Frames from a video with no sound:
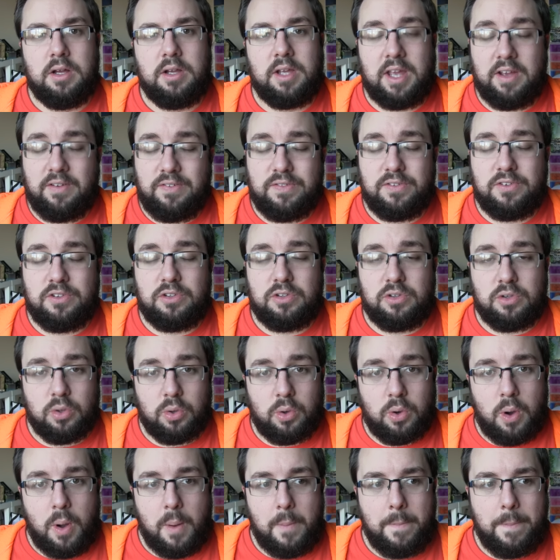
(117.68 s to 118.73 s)
gift
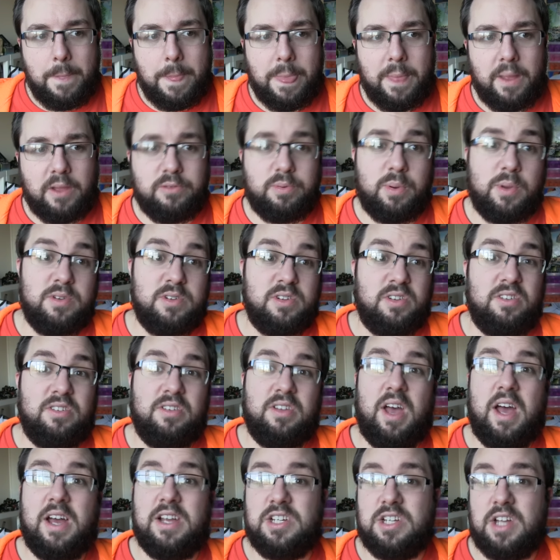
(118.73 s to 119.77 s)
store. I suppose this is
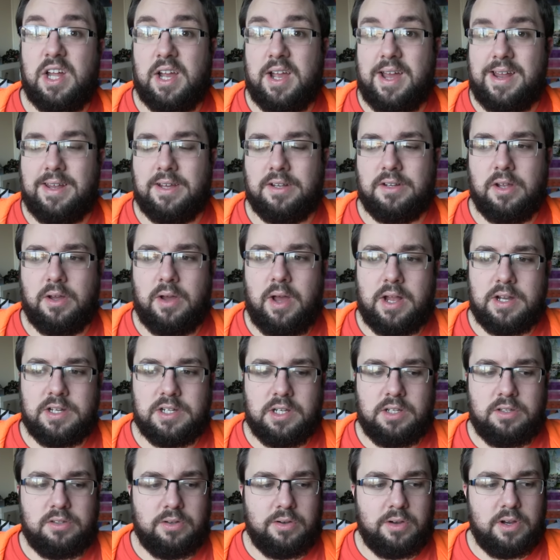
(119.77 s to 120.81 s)
a hashtag anecdote
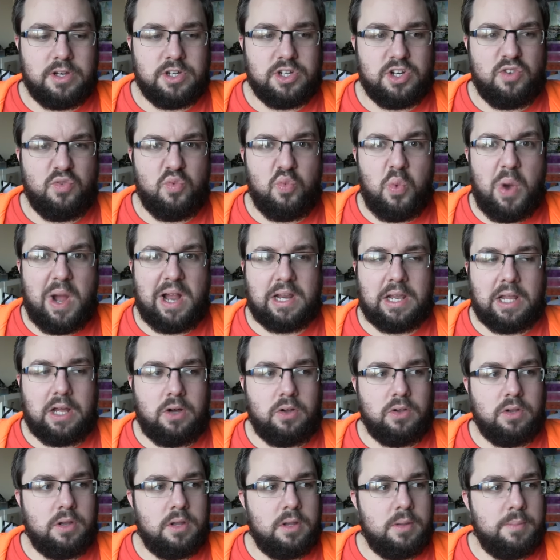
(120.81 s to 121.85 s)
actually. Sorry, I should have whacked that
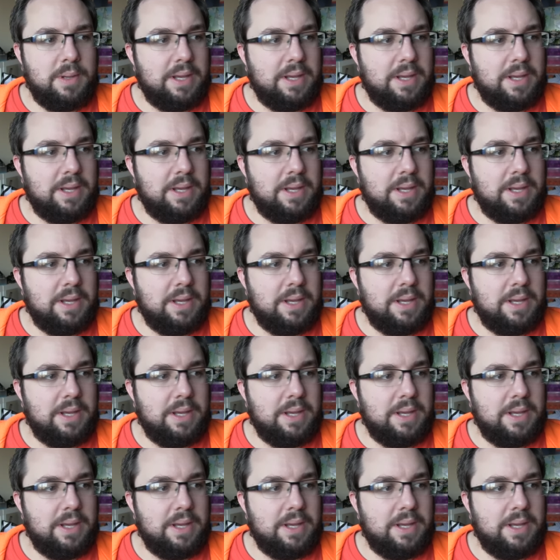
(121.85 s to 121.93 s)
on at the